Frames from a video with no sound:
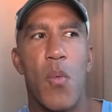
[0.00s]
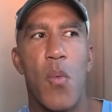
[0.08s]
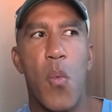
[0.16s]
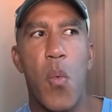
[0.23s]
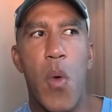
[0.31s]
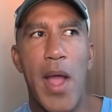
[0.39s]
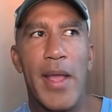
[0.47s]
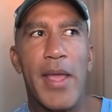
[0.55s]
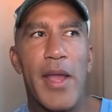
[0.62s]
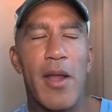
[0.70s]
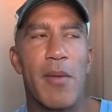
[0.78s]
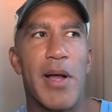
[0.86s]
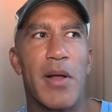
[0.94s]
Why I
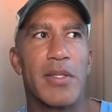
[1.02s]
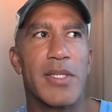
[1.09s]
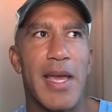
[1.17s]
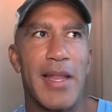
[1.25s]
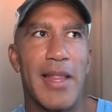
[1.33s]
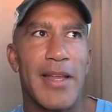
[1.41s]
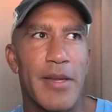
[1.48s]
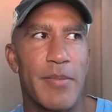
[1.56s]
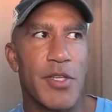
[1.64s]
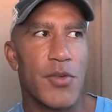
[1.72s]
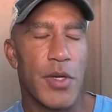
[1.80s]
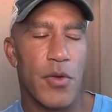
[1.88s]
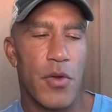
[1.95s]
care about satellite
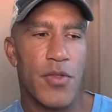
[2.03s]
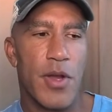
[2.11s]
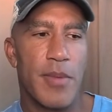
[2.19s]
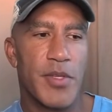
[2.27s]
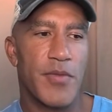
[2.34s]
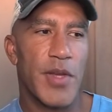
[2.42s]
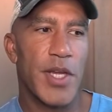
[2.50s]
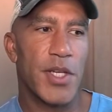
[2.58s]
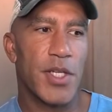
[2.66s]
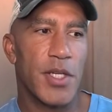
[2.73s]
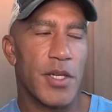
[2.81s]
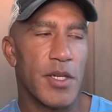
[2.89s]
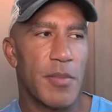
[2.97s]
imagery and Earth
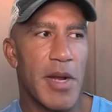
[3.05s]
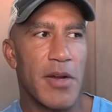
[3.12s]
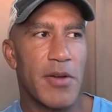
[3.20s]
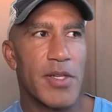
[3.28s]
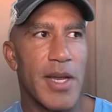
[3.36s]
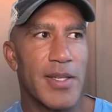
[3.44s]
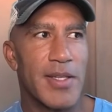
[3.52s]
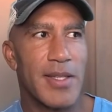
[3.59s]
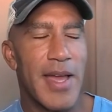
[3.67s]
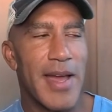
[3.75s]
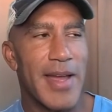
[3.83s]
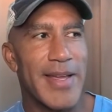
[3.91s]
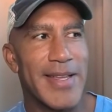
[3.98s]
observation and
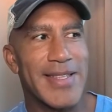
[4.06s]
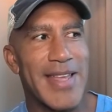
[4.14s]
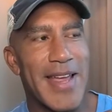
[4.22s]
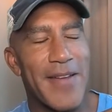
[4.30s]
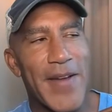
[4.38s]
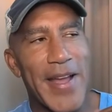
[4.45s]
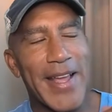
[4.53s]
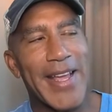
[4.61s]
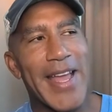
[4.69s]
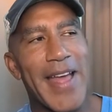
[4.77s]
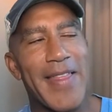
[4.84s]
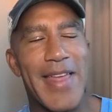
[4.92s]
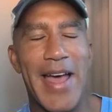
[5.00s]
democratizing that is that if I
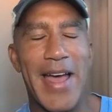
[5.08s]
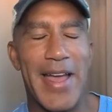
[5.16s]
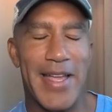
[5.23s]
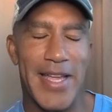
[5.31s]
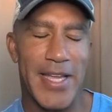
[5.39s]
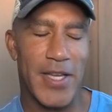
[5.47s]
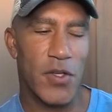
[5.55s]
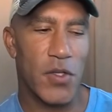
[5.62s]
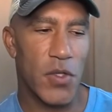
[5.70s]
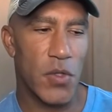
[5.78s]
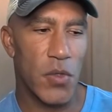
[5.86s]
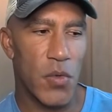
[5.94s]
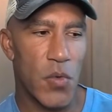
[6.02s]
get that
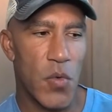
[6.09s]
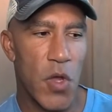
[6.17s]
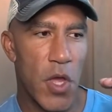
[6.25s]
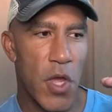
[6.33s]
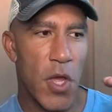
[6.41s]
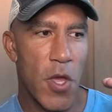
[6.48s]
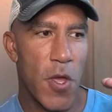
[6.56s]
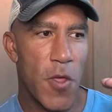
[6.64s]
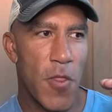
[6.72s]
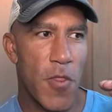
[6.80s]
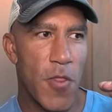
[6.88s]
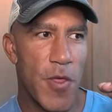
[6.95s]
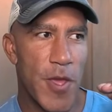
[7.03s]
into
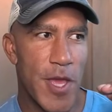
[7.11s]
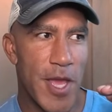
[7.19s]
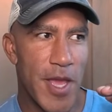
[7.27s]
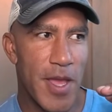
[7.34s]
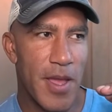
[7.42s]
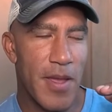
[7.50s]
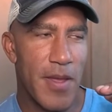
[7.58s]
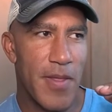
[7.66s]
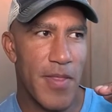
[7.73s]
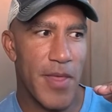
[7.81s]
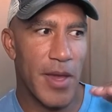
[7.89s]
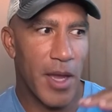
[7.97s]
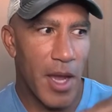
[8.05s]
the
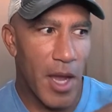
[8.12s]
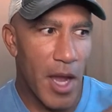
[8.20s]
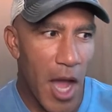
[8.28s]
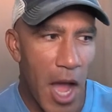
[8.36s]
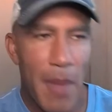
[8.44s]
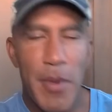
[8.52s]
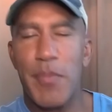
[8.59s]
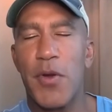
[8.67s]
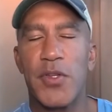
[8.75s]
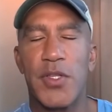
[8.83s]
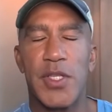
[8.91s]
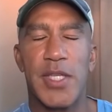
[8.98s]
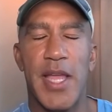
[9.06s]
the common
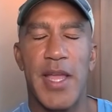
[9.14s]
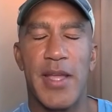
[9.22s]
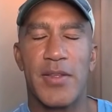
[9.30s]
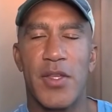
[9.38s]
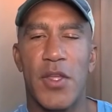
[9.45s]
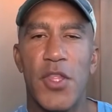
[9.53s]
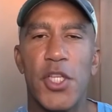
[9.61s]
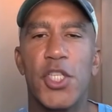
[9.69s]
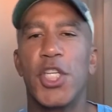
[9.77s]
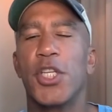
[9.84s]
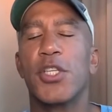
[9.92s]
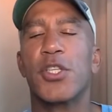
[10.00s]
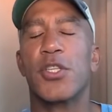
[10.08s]
person's hands, the
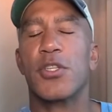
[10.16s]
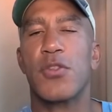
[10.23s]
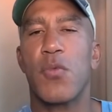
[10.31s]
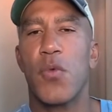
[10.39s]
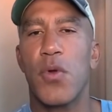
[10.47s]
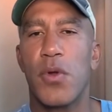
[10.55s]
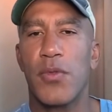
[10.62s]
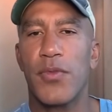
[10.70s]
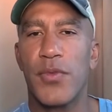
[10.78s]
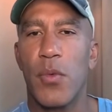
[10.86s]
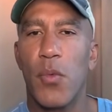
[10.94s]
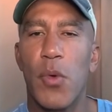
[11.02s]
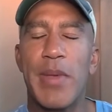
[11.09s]
geniuses of the
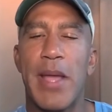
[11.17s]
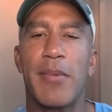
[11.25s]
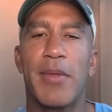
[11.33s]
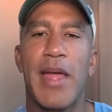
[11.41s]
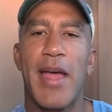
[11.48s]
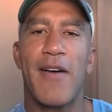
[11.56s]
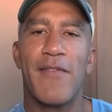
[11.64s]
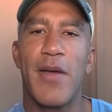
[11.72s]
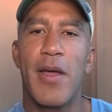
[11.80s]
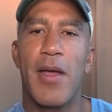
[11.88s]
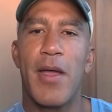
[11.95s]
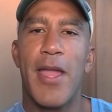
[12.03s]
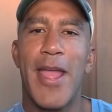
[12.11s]
world will be able to have
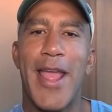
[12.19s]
